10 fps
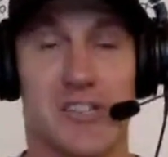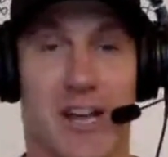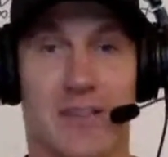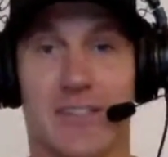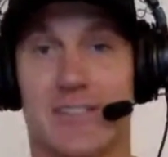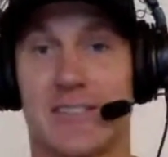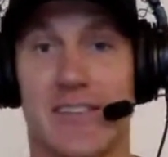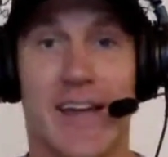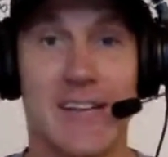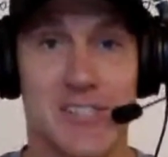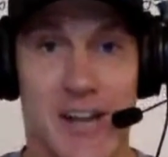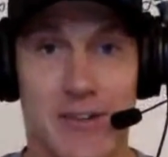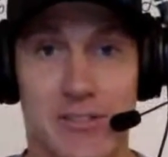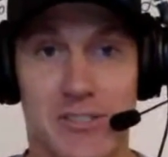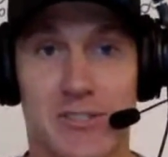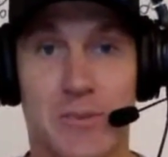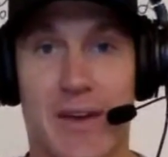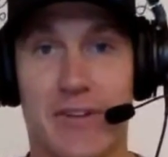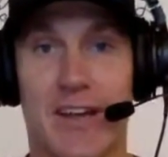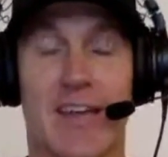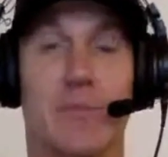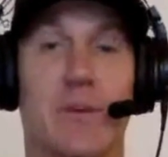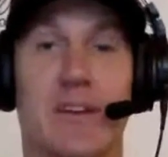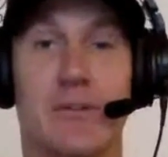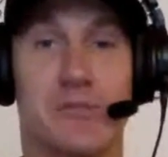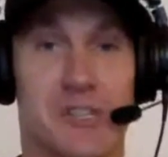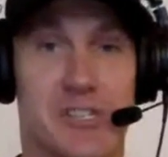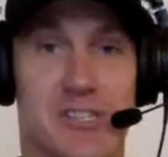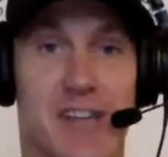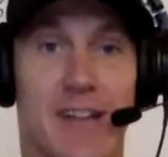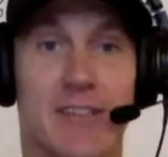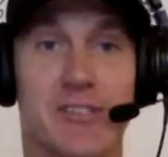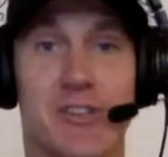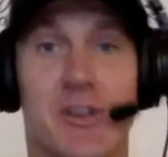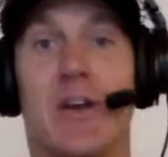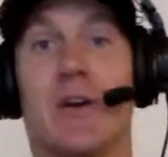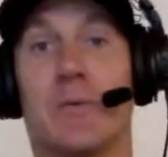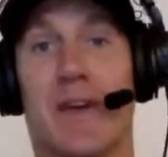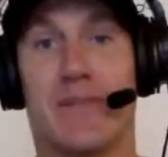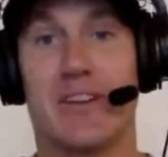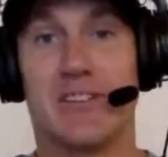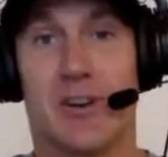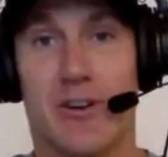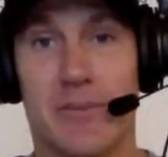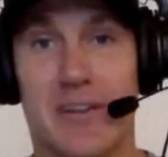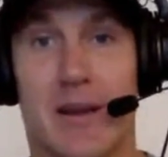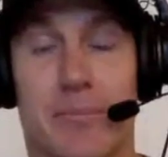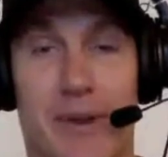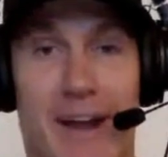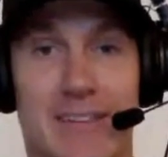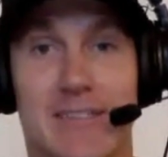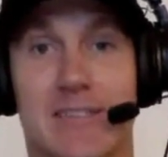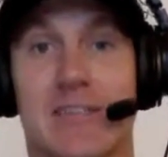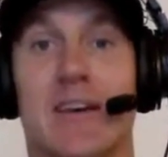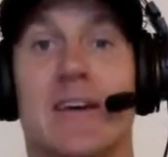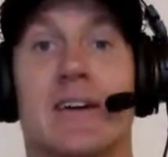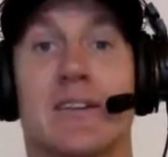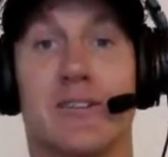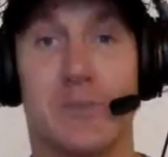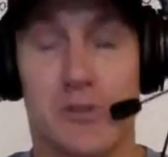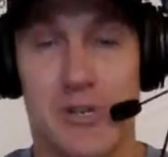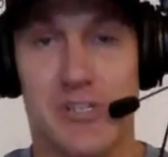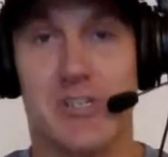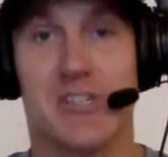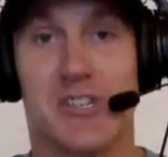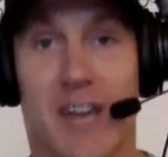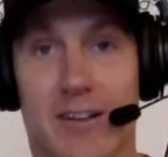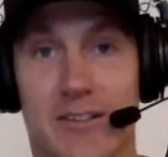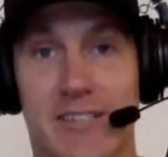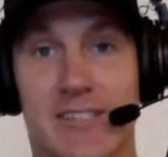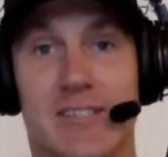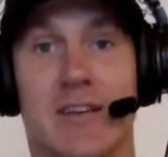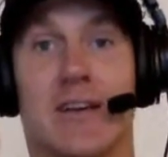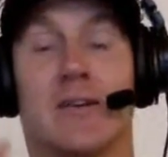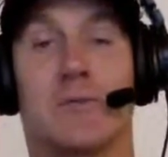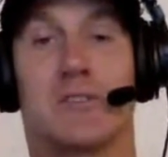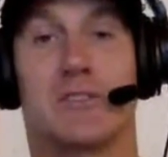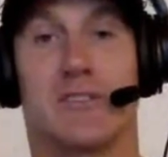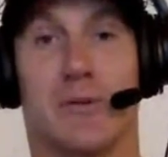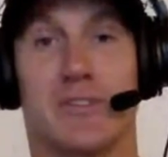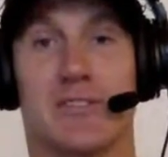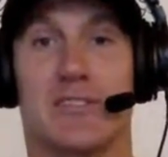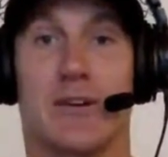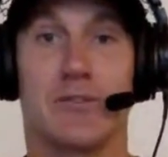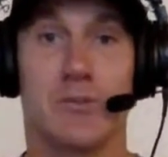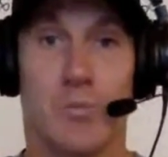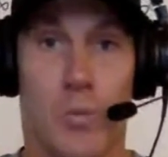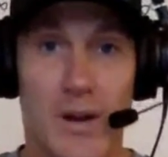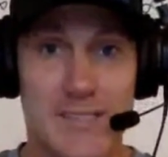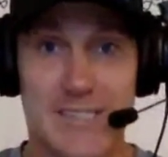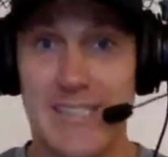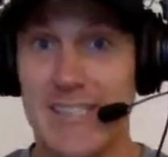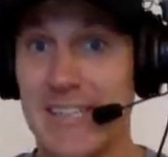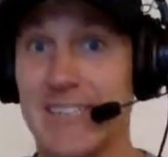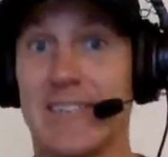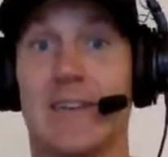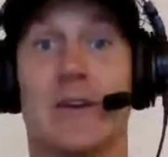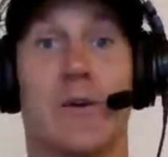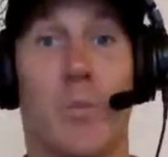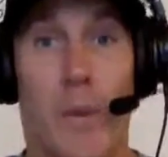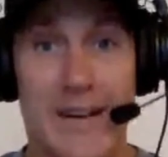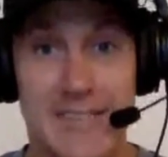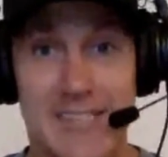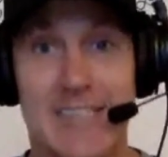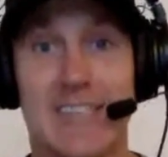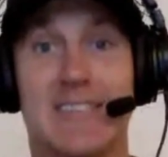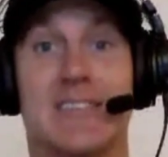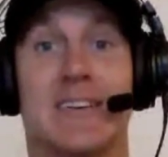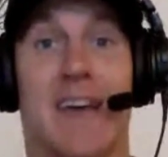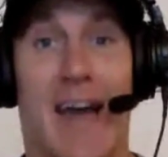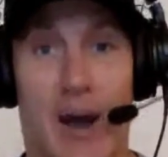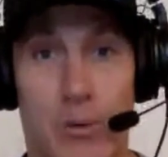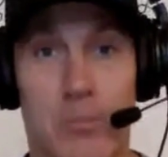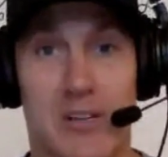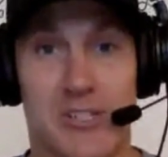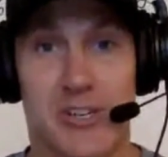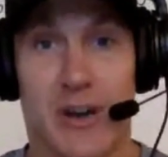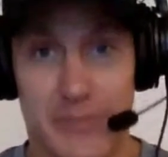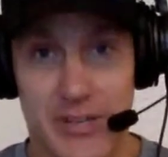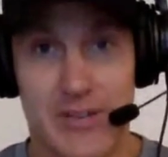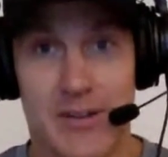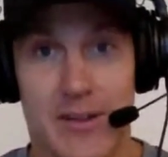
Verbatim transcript: checklists and challenges. We have an 8-week nutrition challenge. We have a tournament and practice nutrition checklist, which is going to tell you what to eat, when to eat, how much of it